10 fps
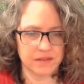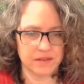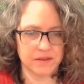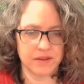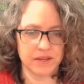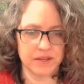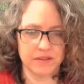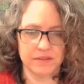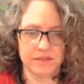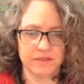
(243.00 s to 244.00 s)
Okay,
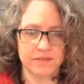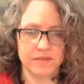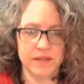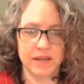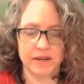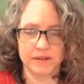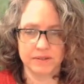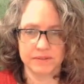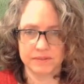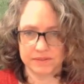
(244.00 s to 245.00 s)
so now,
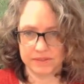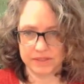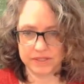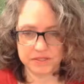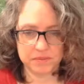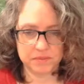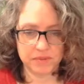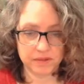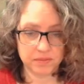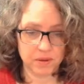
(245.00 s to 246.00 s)
this
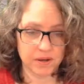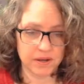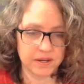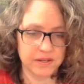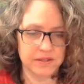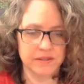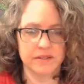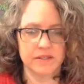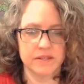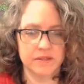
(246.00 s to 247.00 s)
next part,
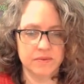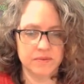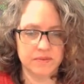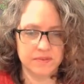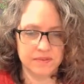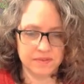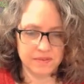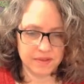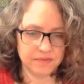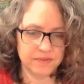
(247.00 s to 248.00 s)
you
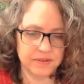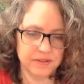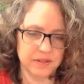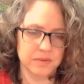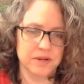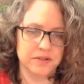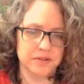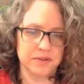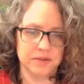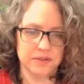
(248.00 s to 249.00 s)
definitely want to
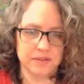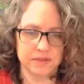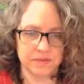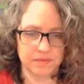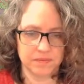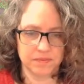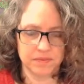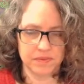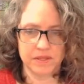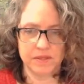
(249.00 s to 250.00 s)
do.
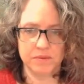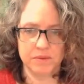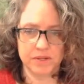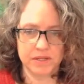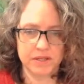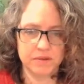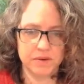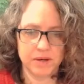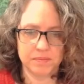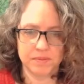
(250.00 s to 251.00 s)
You want to queue
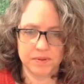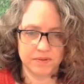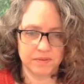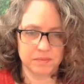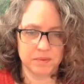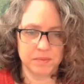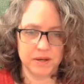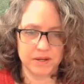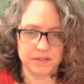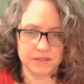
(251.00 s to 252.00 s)
up some
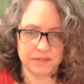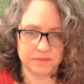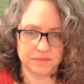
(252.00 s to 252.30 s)
repairs.